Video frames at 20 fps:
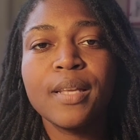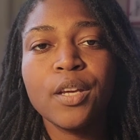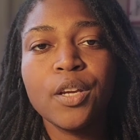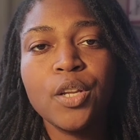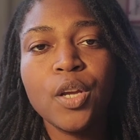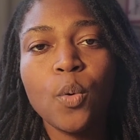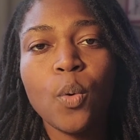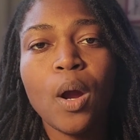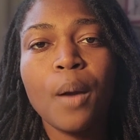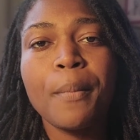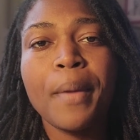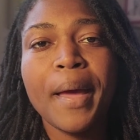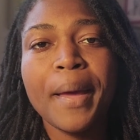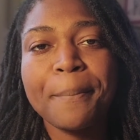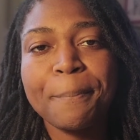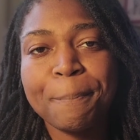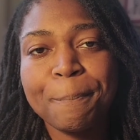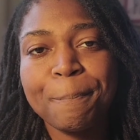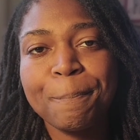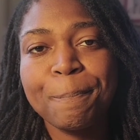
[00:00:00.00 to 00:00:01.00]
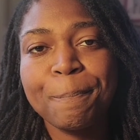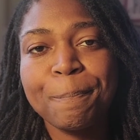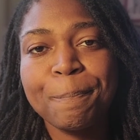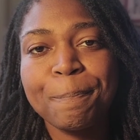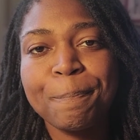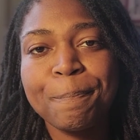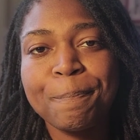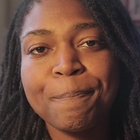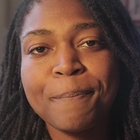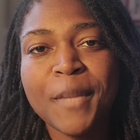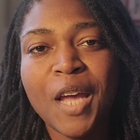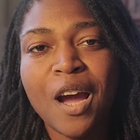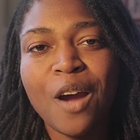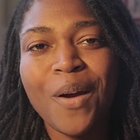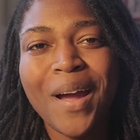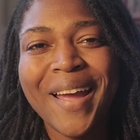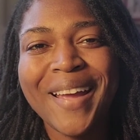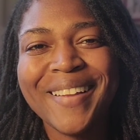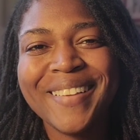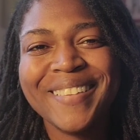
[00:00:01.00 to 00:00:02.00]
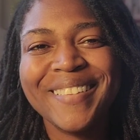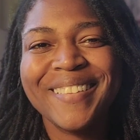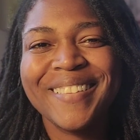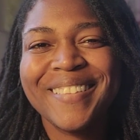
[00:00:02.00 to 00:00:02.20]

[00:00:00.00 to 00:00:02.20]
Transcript: and let you know where I'm at. All right.